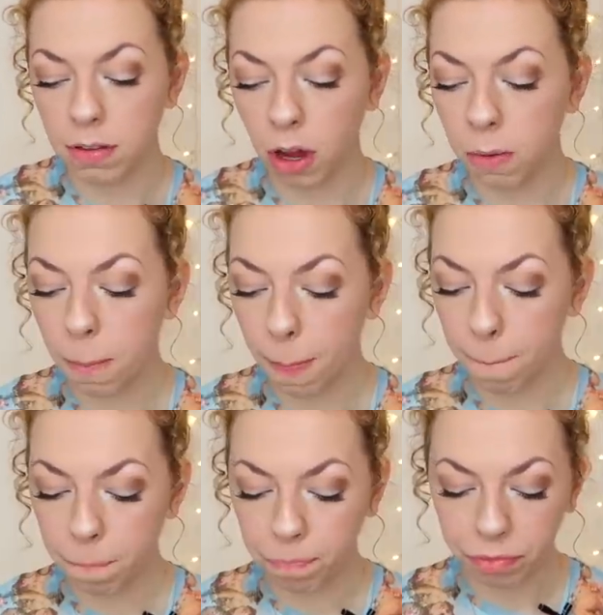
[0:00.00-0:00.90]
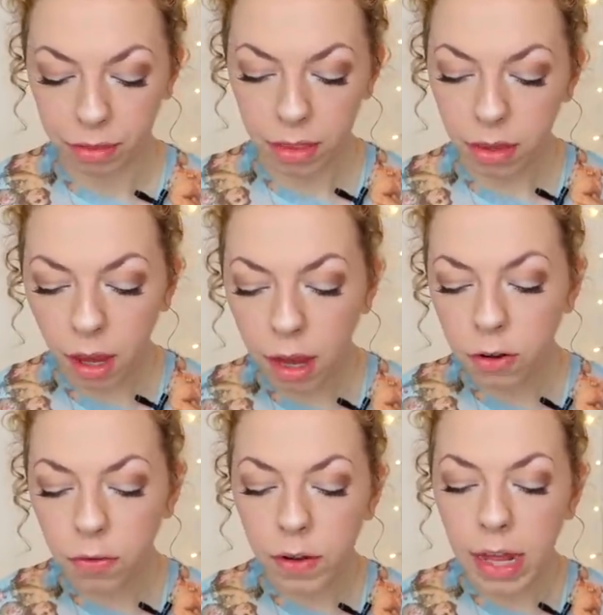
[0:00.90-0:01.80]
So I
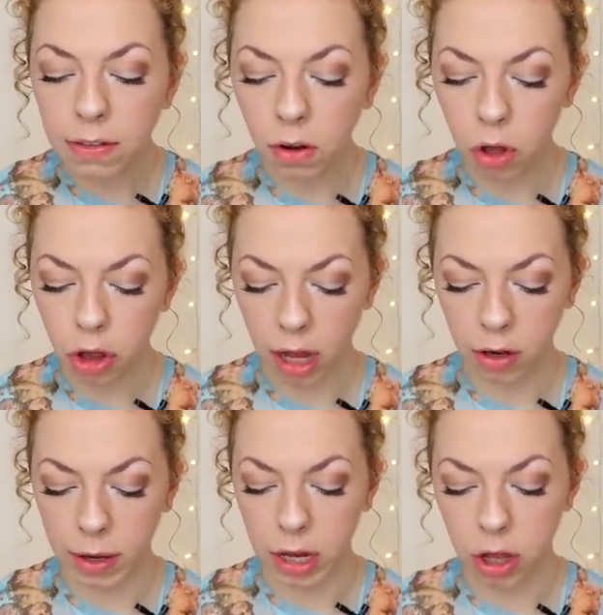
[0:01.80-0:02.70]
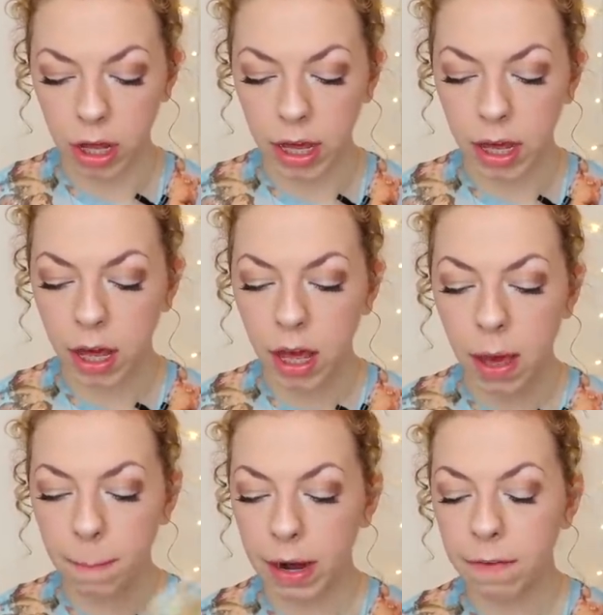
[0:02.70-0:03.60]
do feel like there's a lot of shadow energy,
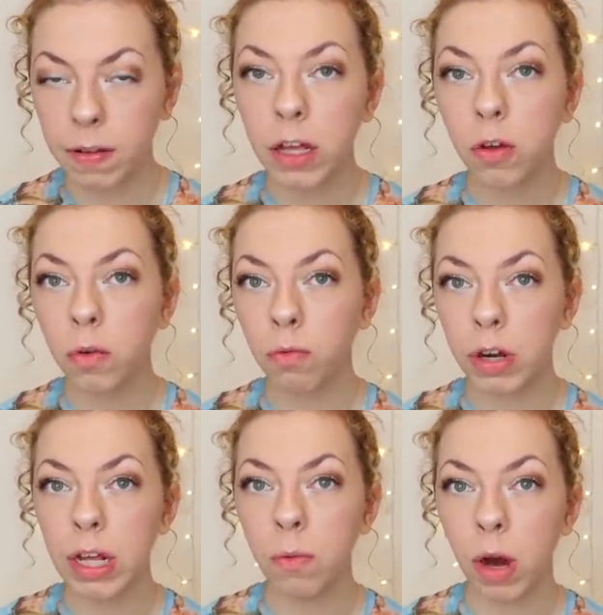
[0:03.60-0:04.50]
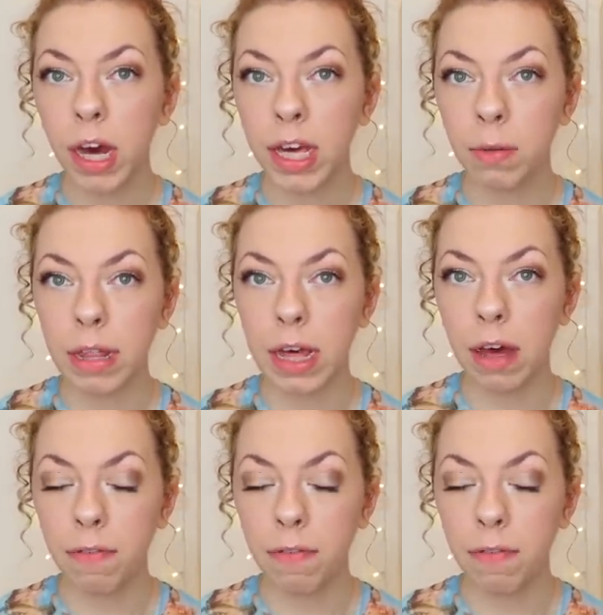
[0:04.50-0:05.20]
but I feel like you're really working with it.